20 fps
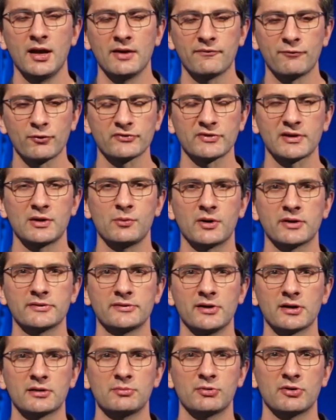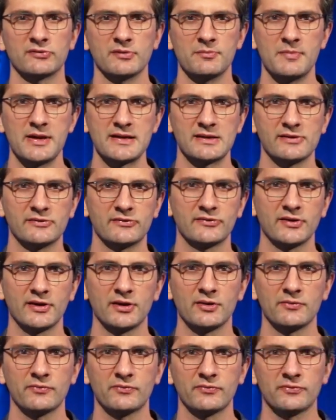First thing I want to talk about is the mic
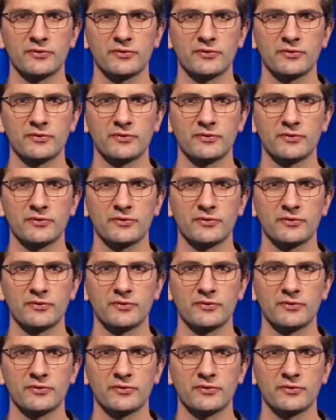itself.